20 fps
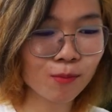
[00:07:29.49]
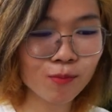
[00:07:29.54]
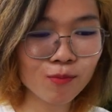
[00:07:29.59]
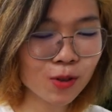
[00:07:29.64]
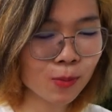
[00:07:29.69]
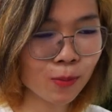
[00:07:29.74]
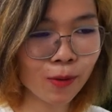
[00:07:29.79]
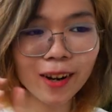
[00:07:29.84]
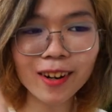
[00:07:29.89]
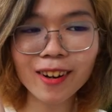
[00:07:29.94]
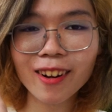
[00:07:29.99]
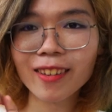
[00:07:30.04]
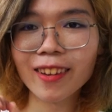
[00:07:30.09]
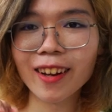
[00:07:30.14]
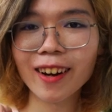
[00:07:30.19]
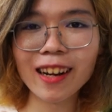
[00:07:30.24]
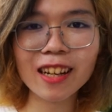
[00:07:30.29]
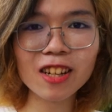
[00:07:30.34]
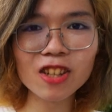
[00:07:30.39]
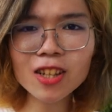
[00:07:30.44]
sprayed on
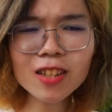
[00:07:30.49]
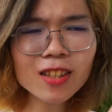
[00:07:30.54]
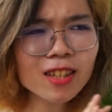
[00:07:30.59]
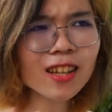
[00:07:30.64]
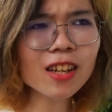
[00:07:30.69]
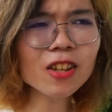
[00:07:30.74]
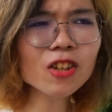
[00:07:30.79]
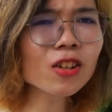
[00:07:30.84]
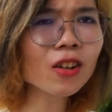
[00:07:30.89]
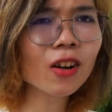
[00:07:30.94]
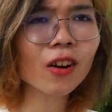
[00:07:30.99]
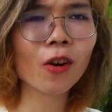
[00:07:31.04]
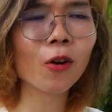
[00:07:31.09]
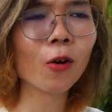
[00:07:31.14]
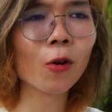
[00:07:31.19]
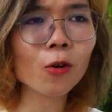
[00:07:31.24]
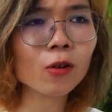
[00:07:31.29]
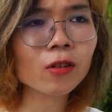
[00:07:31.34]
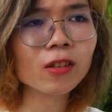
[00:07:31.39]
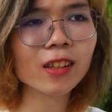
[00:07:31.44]
there it's just such a
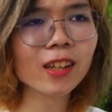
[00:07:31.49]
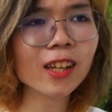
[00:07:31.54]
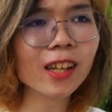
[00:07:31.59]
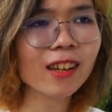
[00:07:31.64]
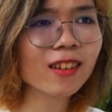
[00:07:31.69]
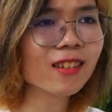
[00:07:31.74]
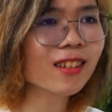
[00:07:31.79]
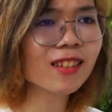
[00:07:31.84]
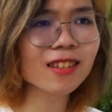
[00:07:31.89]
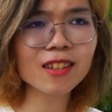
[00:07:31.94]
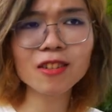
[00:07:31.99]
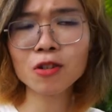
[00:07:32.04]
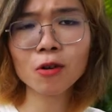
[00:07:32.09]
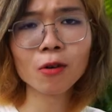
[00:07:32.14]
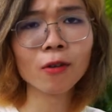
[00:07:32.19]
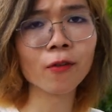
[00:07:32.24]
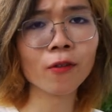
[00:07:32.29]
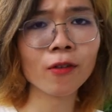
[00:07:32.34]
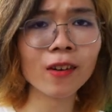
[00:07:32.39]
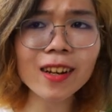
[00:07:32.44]
cool city because like there's
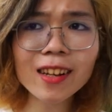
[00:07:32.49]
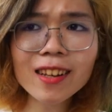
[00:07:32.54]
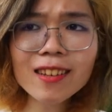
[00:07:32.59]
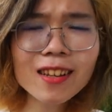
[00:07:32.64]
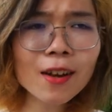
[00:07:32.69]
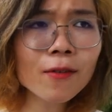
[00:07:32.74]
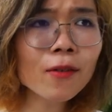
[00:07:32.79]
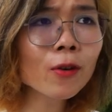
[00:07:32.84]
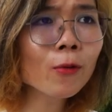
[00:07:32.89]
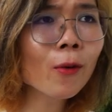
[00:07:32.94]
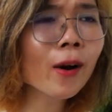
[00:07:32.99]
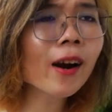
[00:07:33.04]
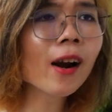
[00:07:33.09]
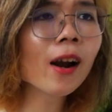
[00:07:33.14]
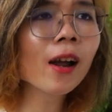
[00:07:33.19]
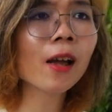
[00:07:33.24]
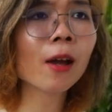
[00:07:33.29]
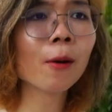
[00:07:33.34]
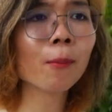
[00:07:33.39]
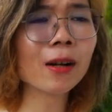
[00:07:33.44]
graffitis everywhere
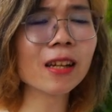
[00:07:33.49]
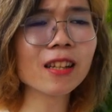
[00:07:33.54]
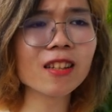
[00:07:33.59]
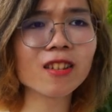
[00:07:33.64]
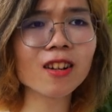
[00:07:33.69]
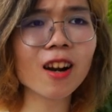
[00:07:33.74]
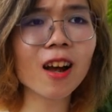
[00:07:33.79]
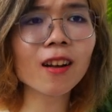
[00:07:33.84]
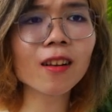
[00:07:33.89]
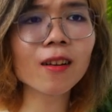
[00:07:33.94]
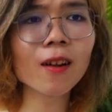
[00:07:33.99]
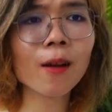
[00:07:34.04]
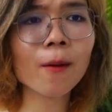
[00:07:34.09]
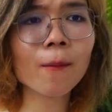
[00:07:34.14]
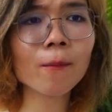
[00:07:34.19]
but it's not